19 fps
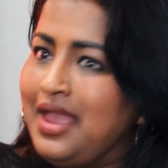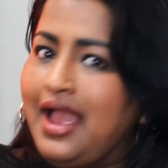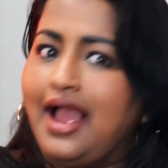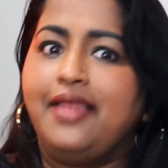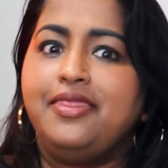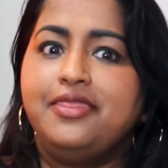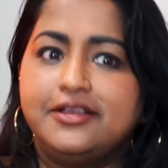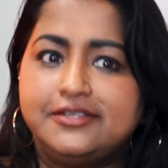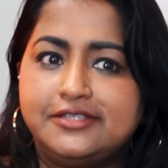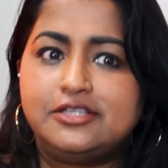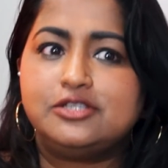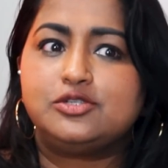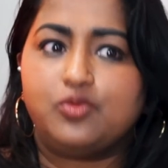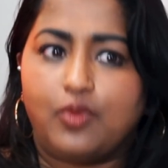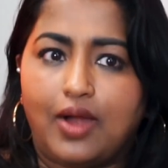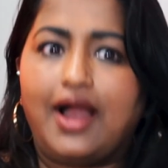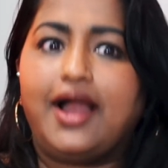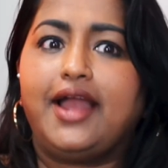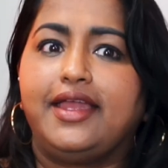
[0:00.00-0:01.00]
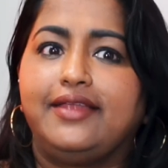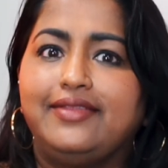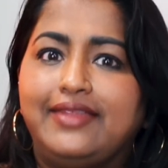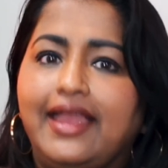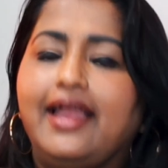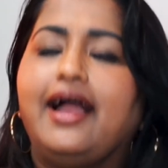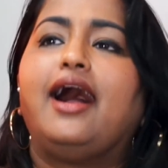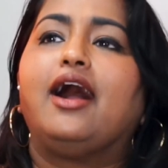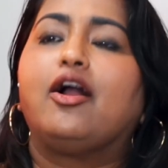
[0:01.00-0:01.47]
And this is why
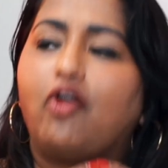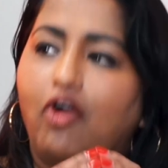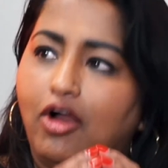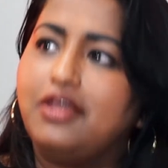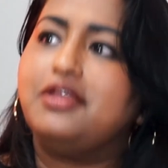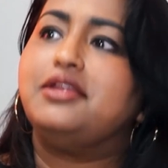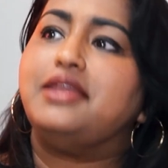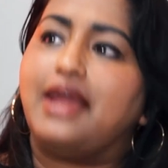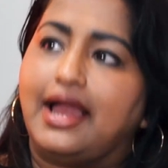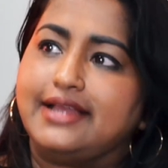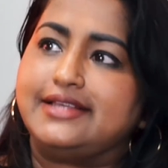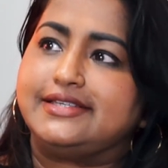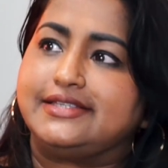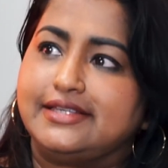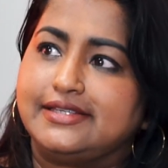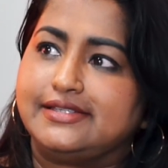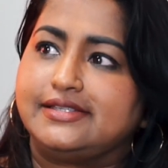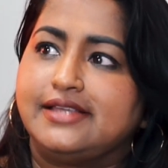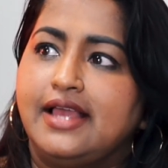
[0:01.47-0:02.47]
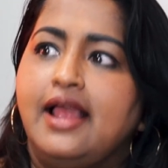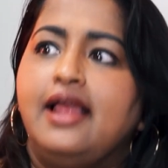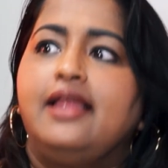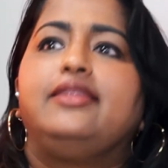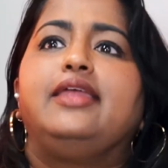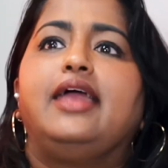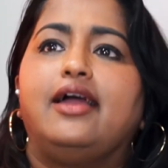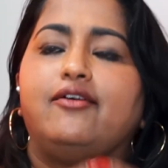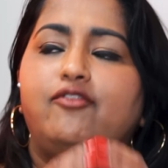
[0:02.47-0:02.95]
they are colonizers.
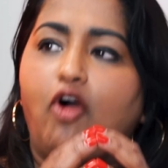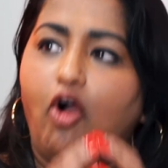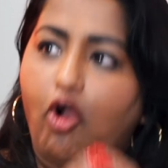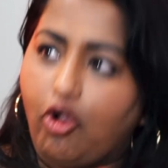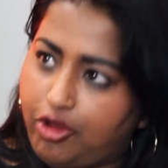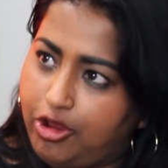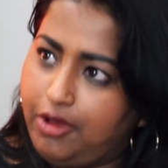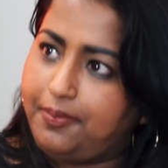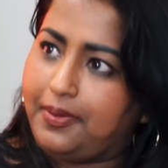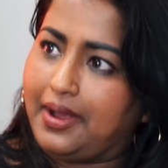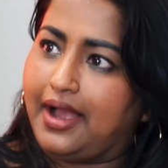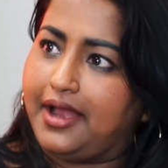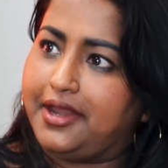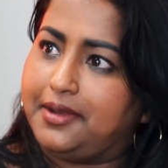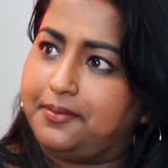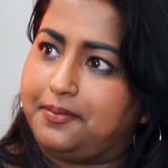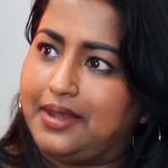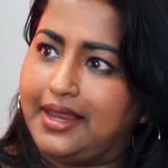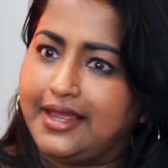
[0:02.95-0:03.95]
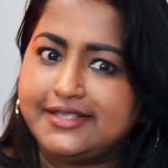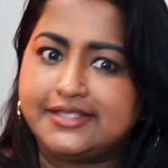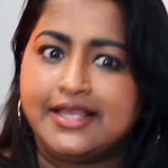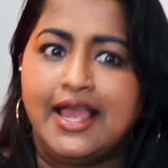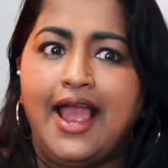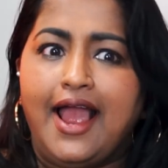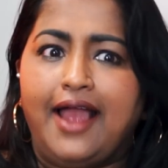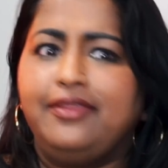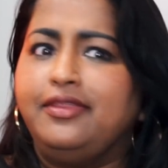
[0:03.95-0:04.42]
They have occupied a place.
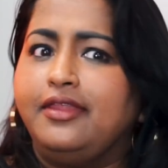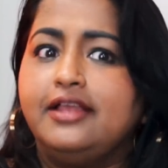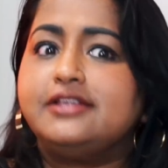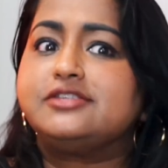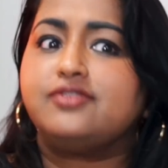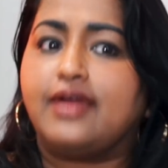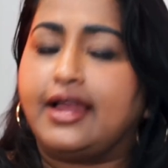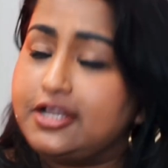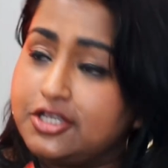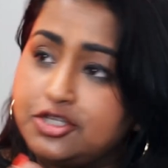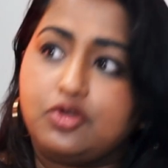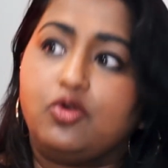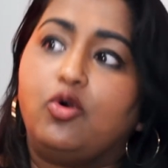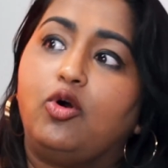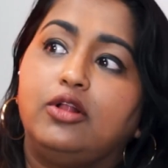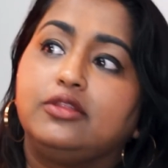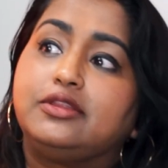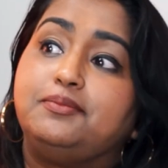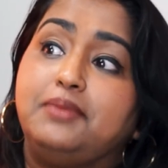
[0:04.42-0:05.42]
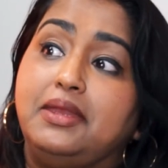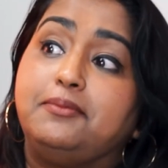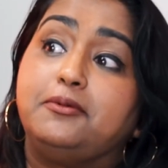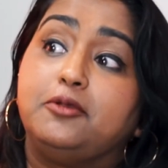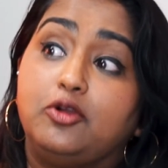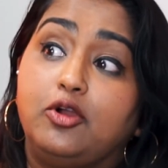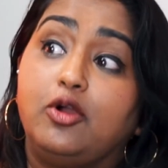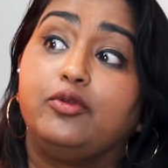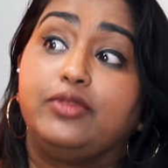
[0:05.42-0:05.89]
And it's right to call the
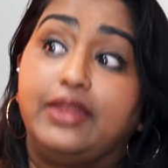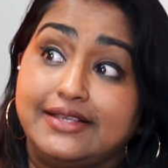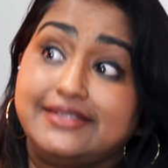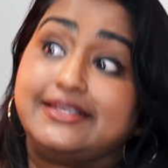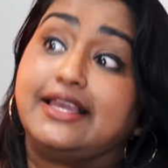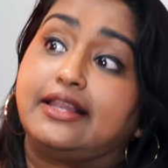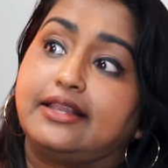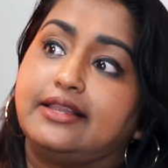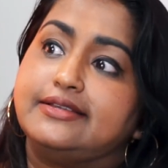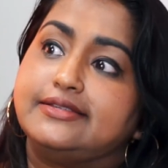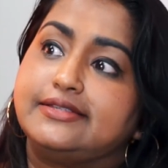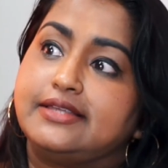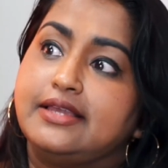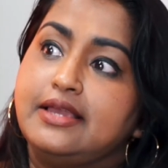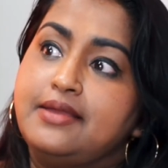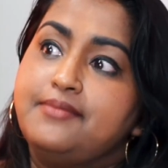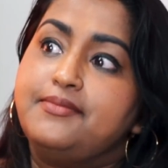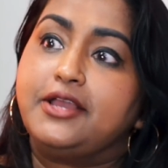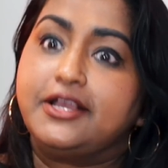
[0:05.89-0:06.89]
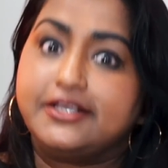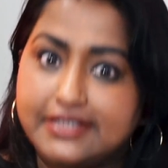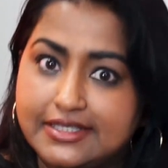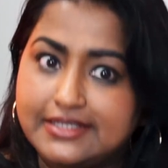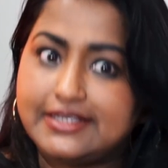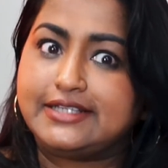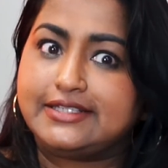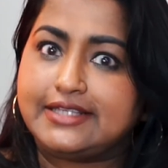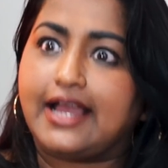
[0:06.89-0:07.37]
people who go there settlers, because
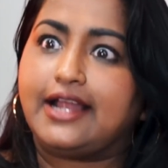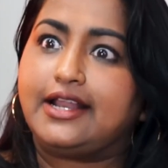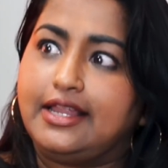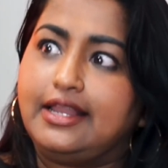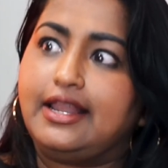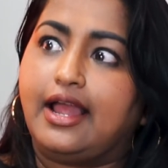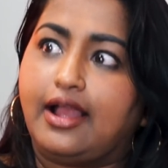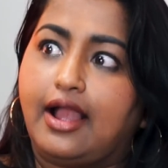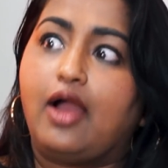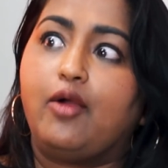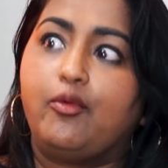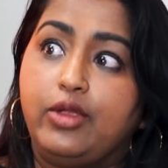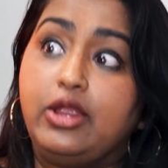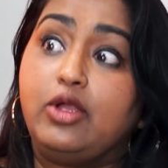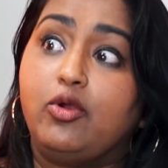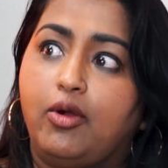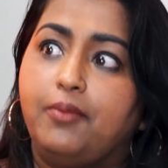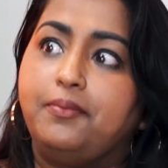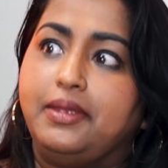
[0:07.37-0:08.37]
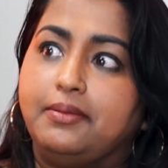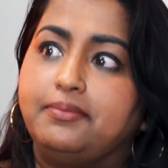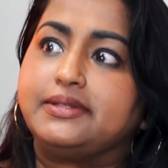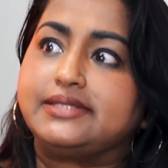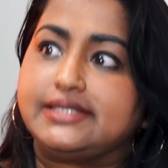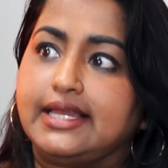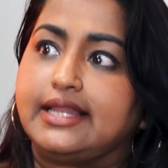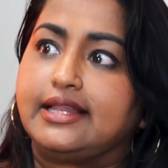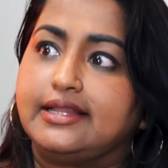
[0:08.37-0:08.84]
it's exactly like how we call people
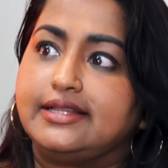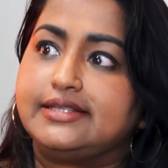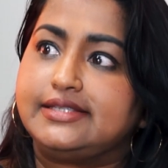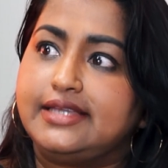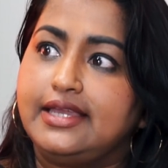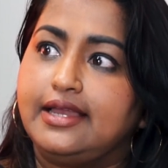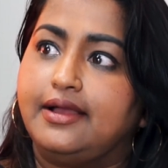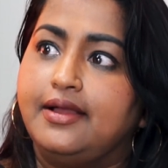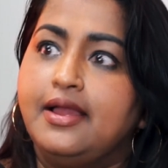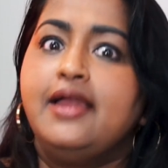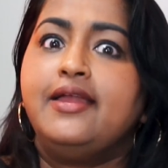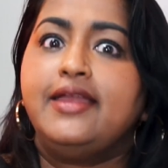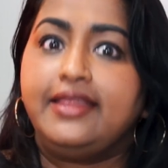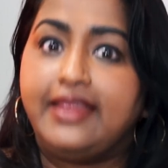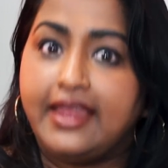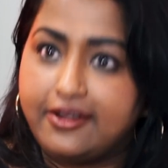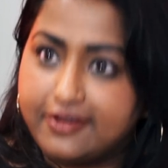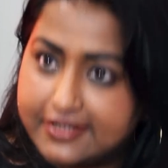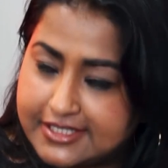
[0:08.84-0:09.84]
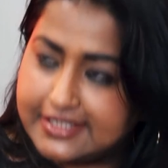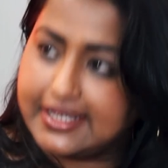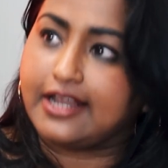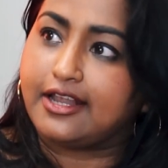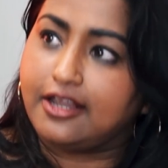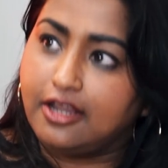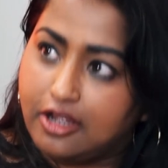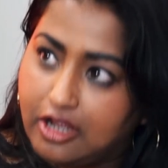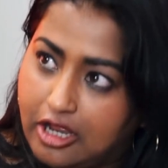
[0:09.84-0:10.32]
settlers here. They're a
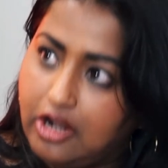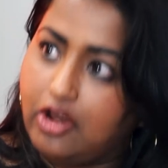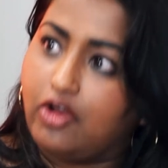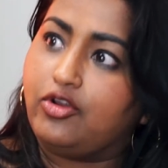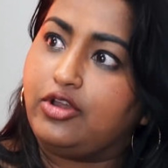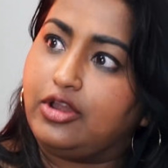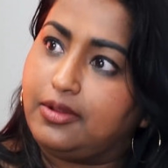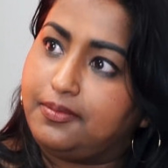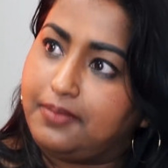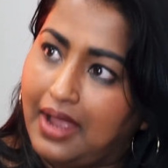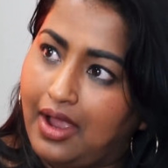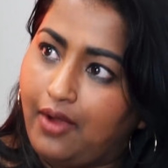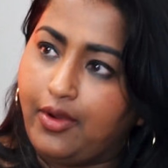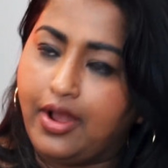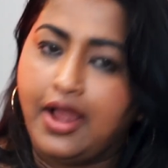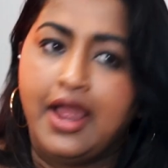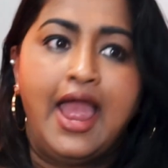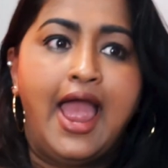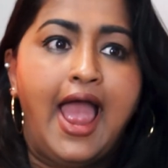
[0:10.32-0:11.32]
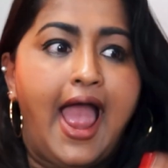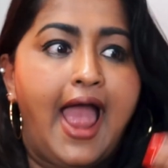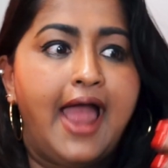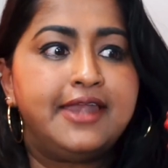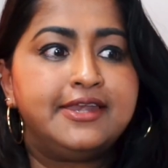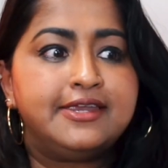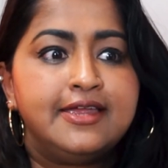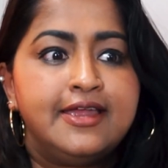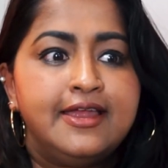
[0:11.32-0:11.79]
settler colonial power.
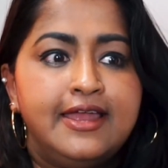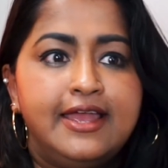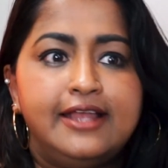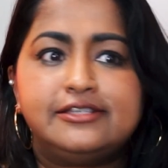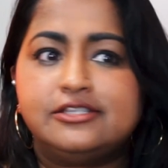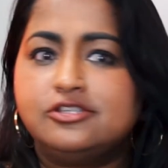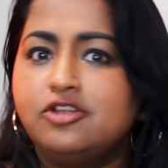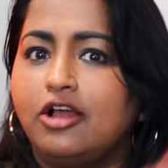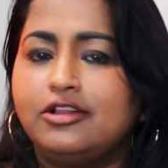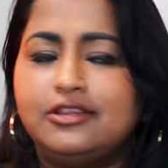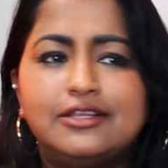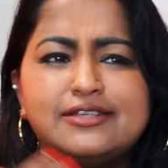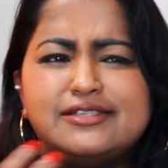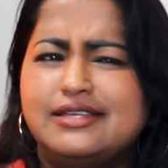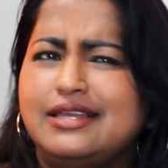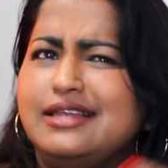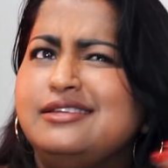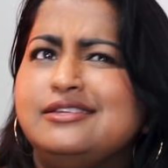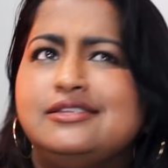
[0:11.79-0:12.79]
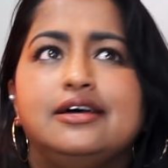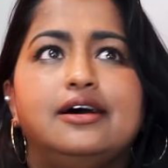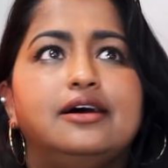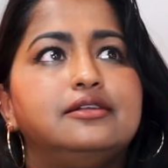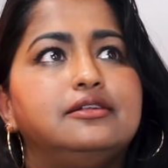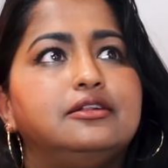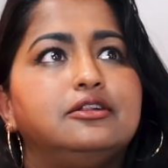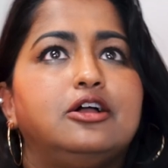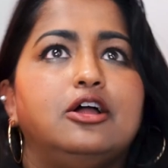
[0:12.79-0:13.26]
And it's not this
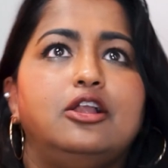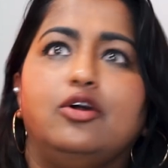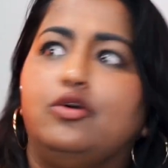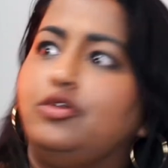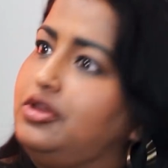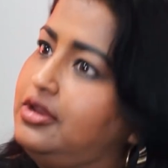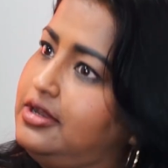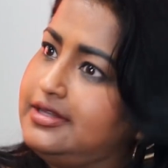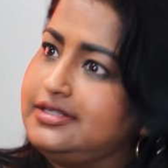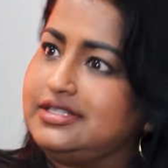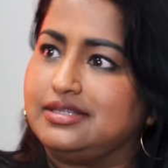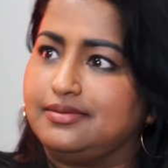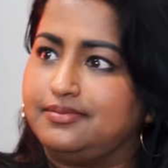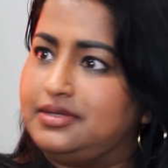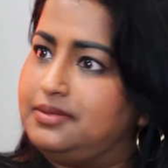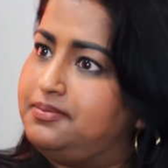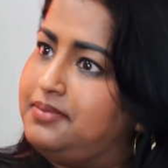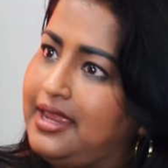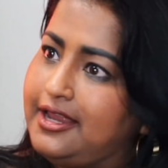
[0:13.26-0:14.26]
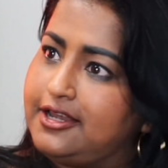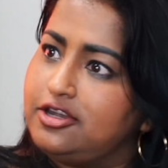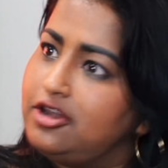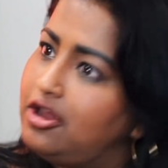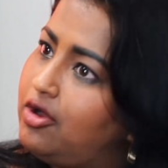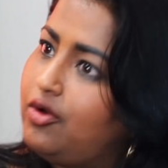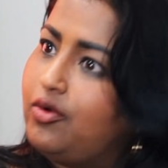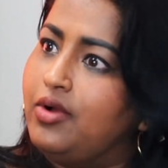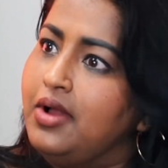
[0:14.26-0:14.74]
internal colonialism debate,
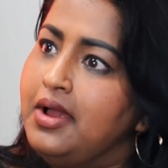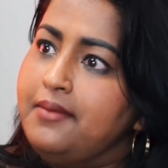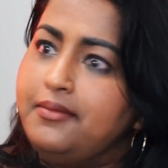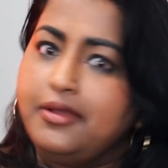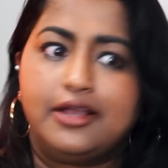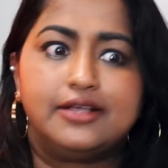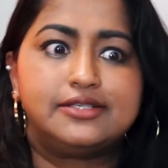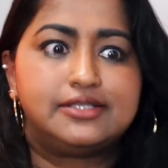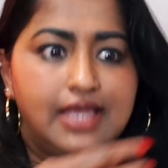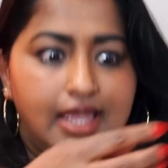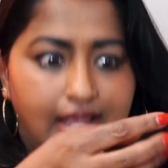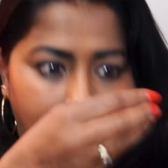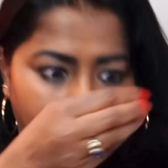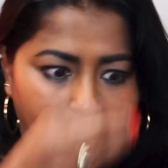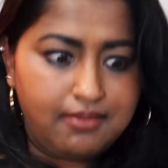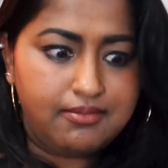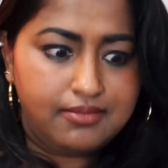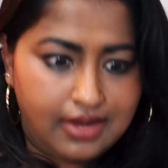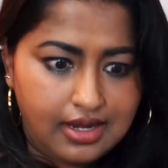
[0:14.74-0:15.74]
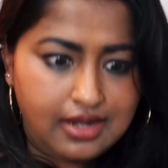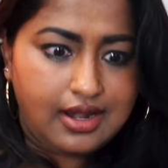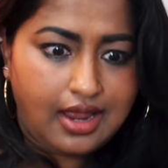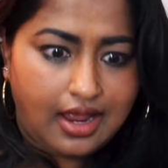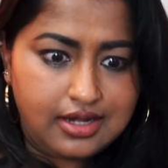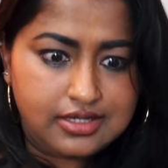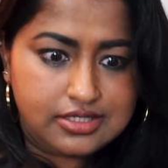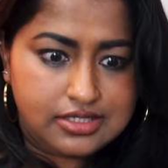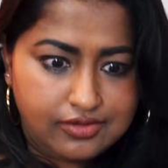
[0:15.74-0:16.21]
no, because they come in
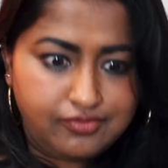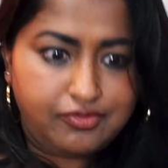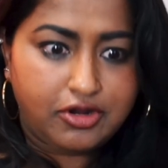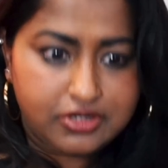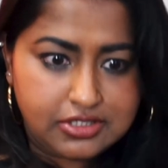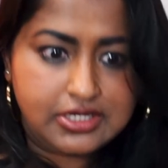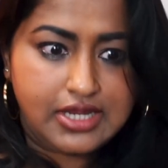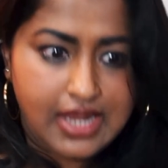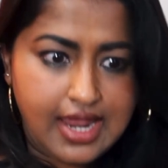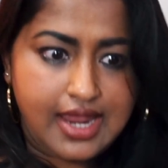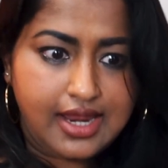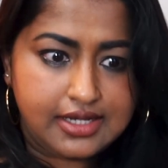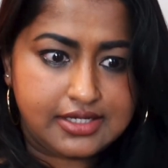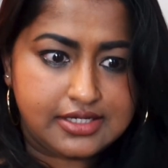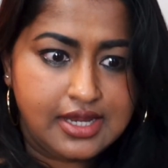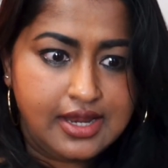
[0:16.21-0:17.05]
1948.